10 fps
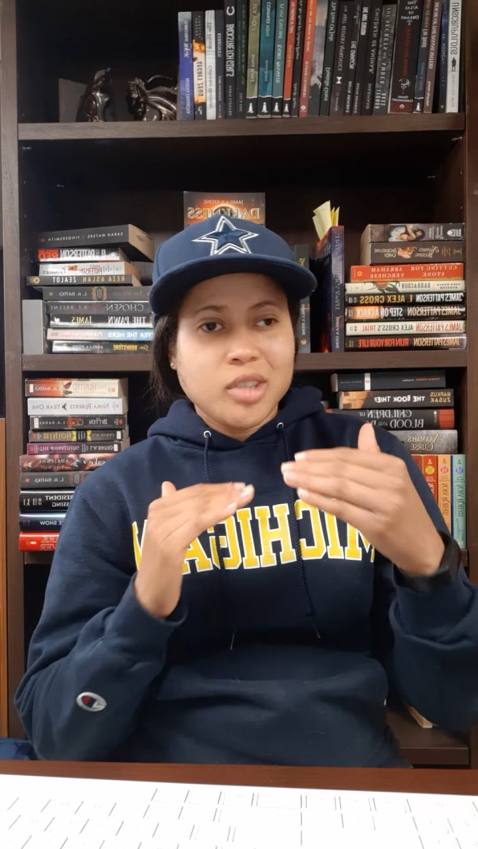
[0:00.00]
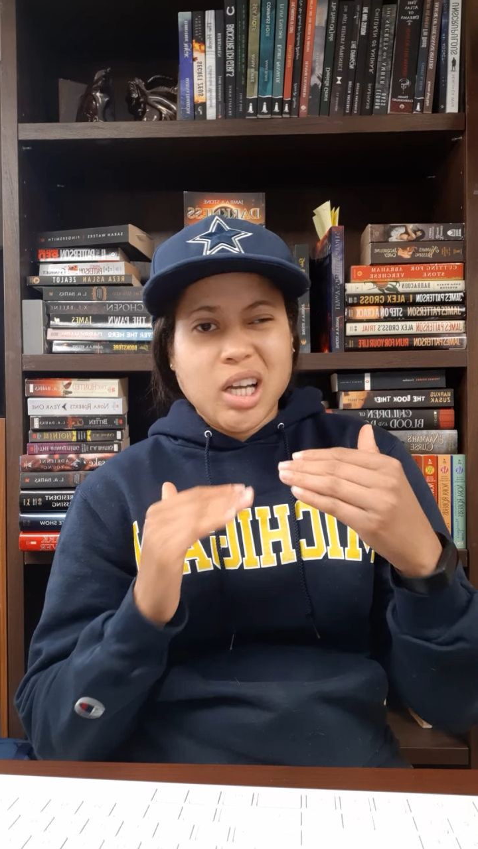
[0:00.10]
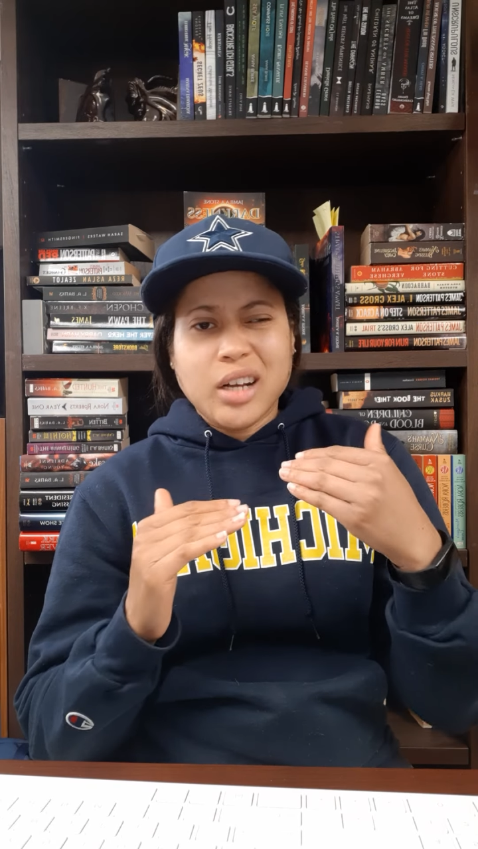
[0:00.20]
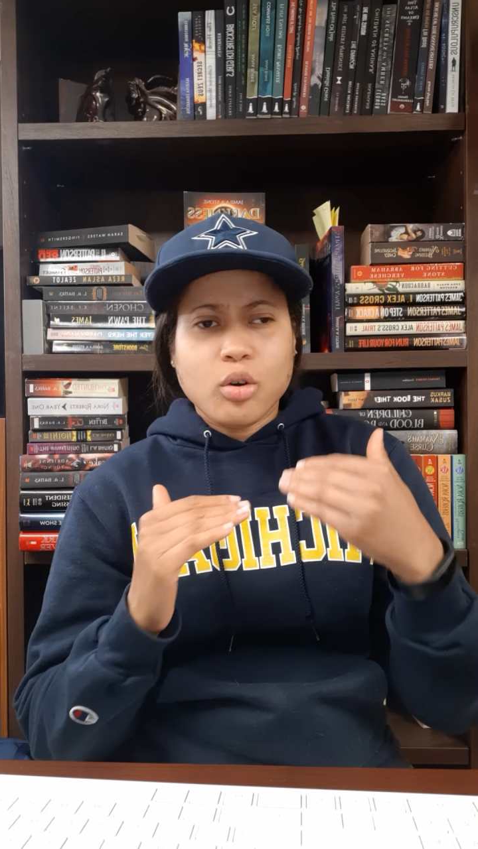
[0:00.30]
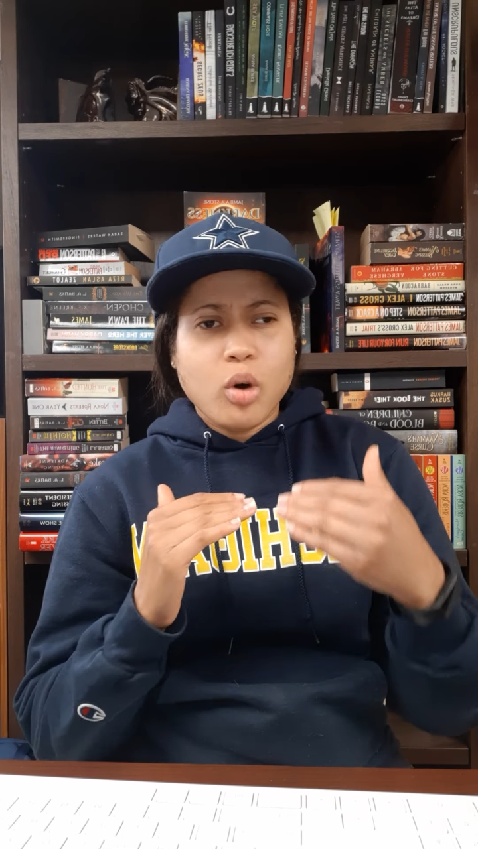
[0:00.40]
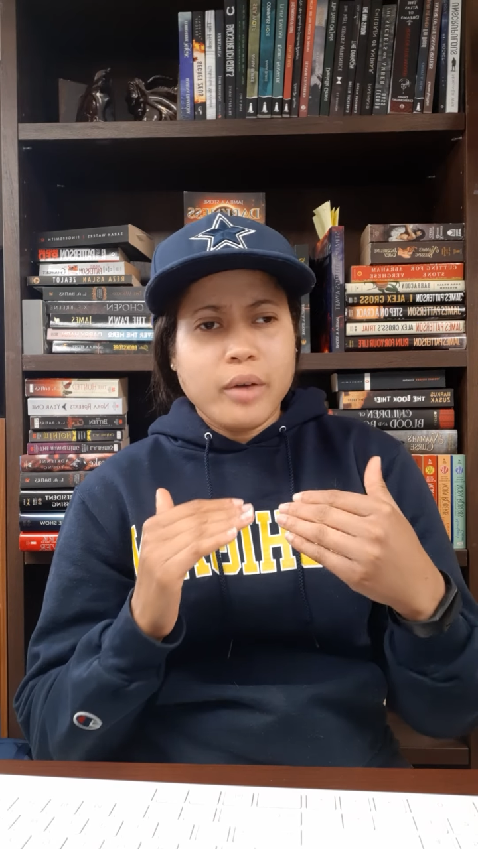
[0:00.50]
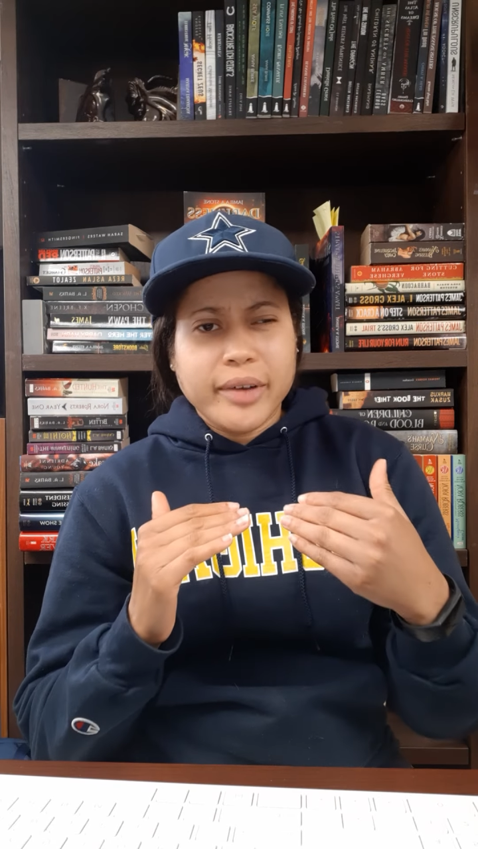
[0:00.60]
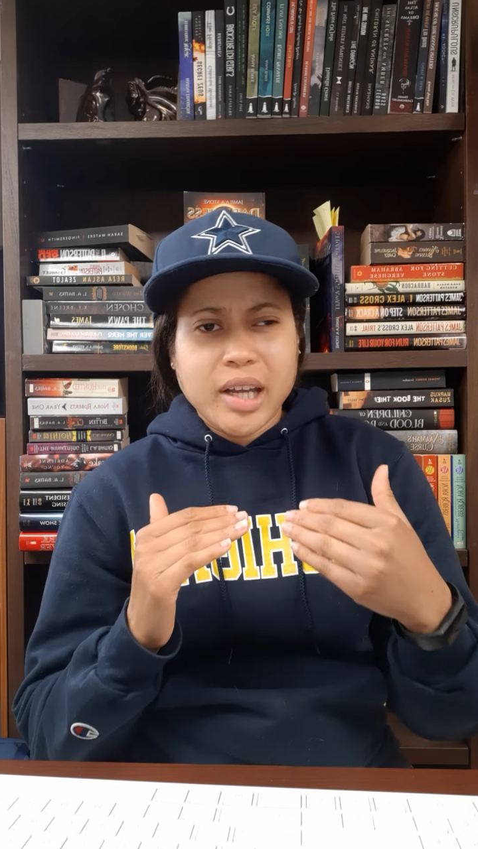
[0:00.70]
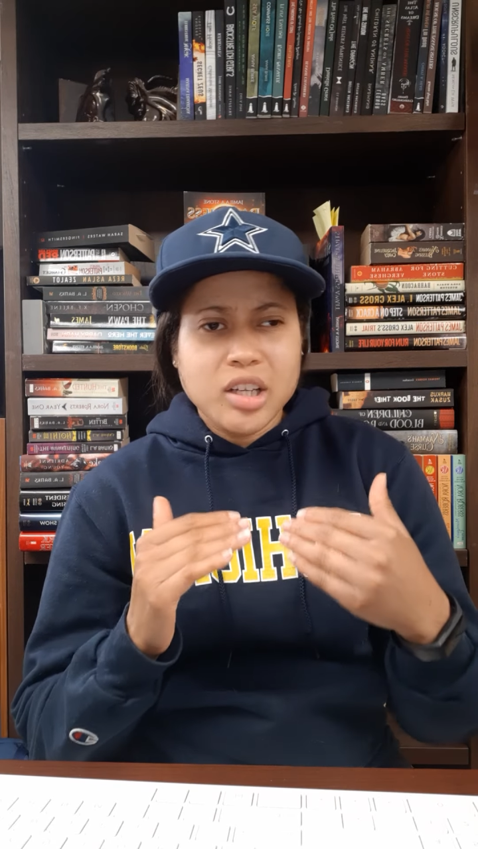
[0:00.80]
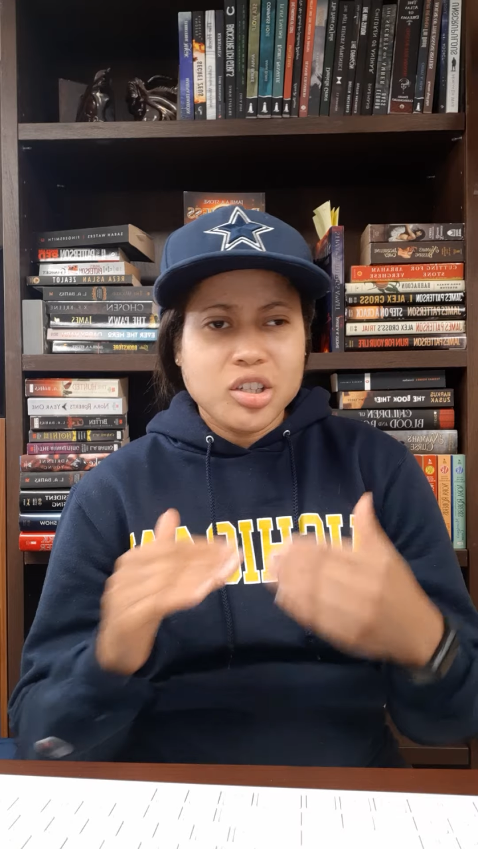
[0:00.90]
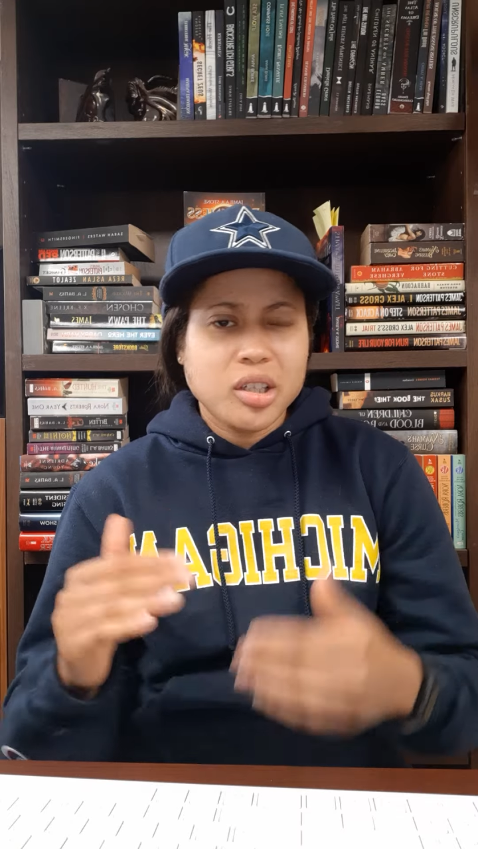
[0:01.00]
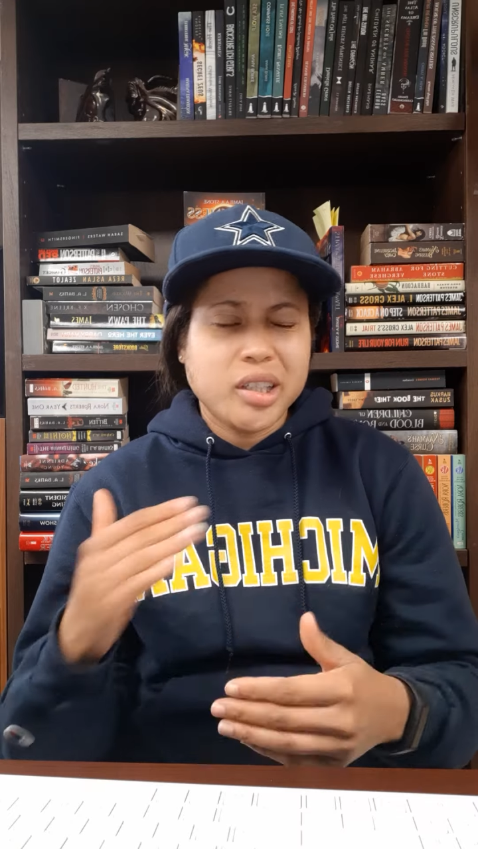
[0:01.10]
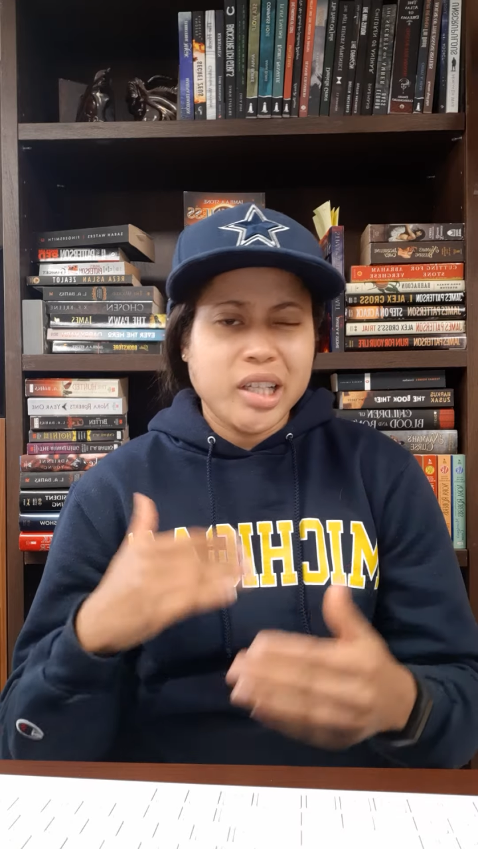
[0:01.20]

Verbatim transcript: kind of qualifications,